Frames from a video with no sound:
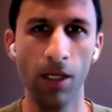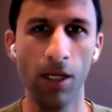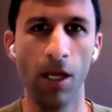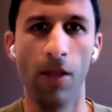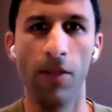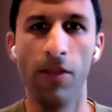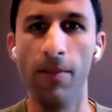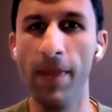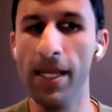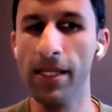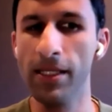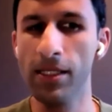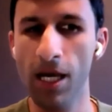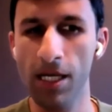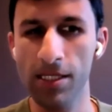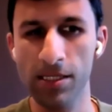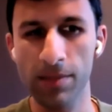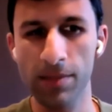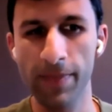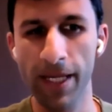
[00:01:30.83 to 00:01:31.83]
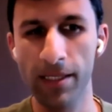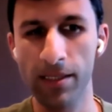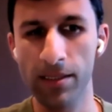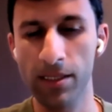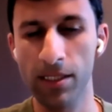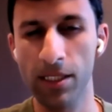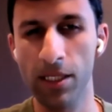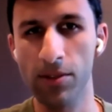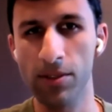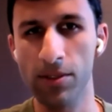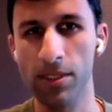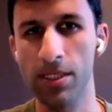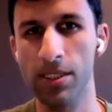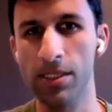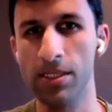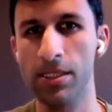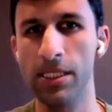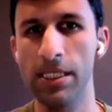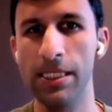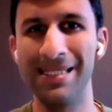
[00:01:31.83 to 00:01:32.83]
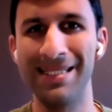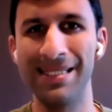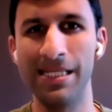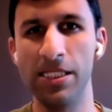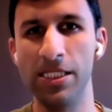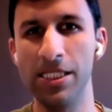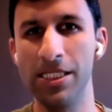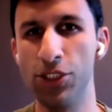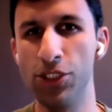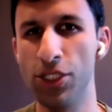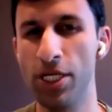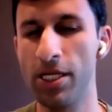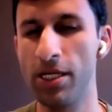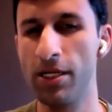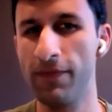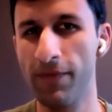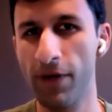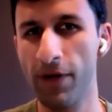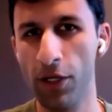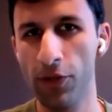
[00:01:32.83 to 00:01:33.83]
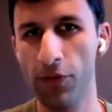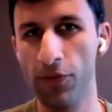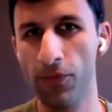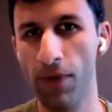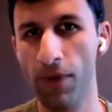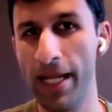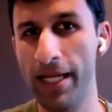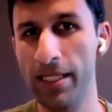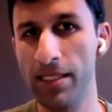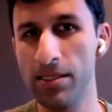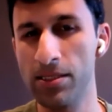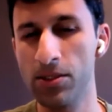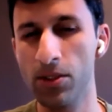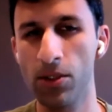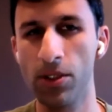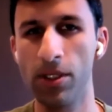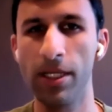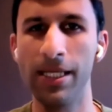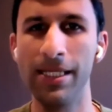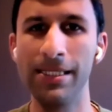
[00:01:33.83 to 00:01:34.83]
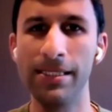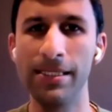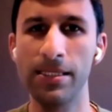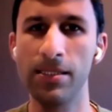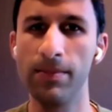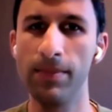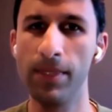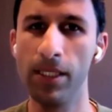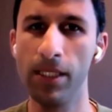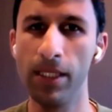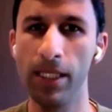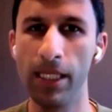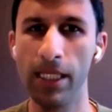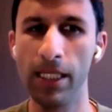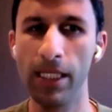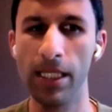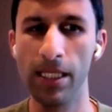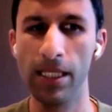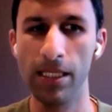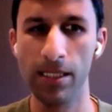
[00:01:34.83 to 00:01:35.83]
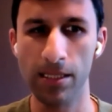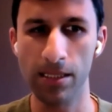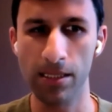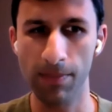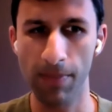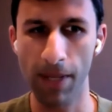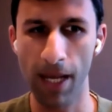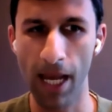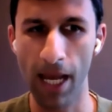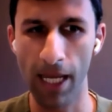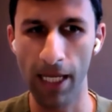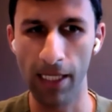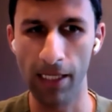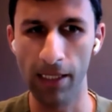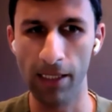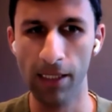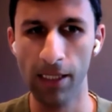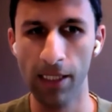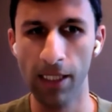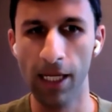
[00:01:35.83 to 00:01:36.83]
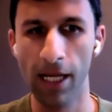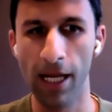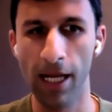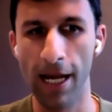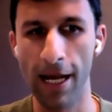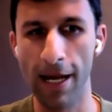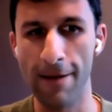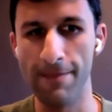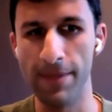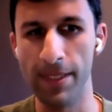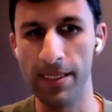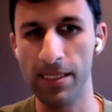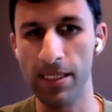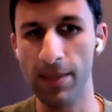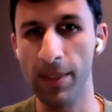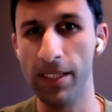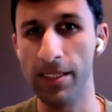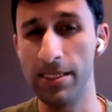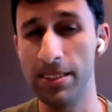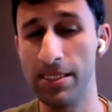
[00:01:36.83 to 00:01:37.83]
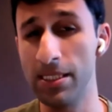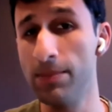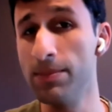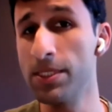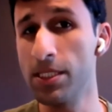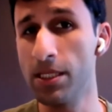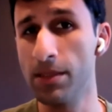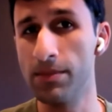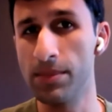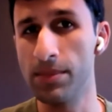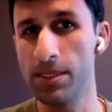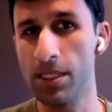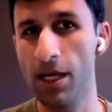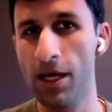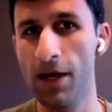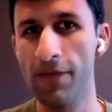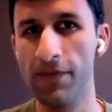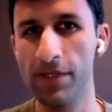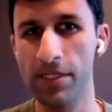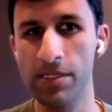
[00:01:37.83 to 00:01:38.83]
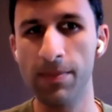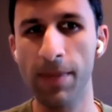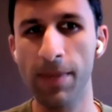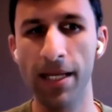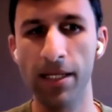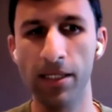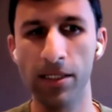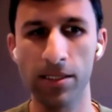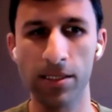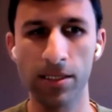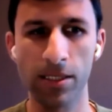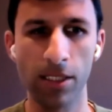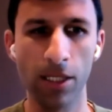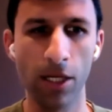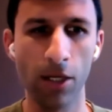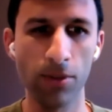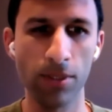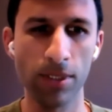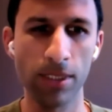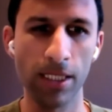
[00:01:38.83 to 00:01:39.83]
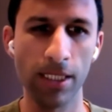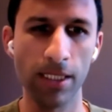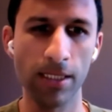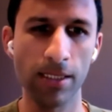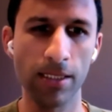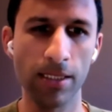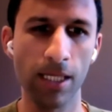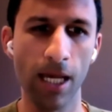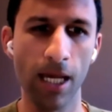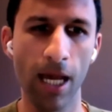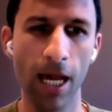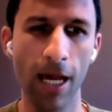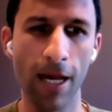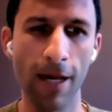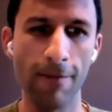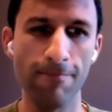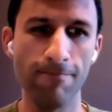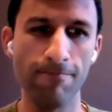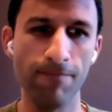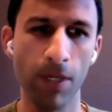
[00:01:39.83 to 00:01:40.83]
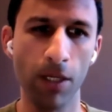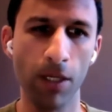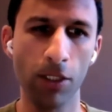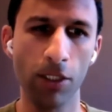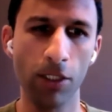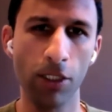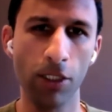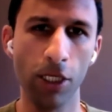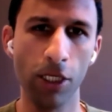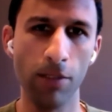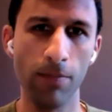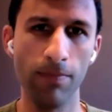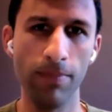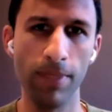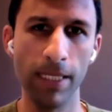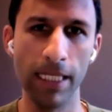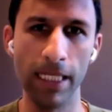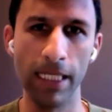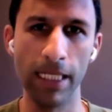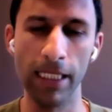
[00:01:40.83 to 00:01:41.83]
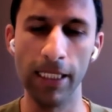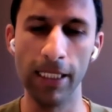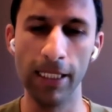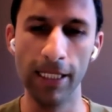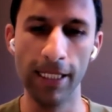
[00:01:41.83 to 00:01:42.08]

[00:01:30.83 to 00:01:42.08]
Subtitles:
The main cause of spinal stenosis is degenerative arthritis or instability in the spine. Some of the symptoms of spinal stenosis could be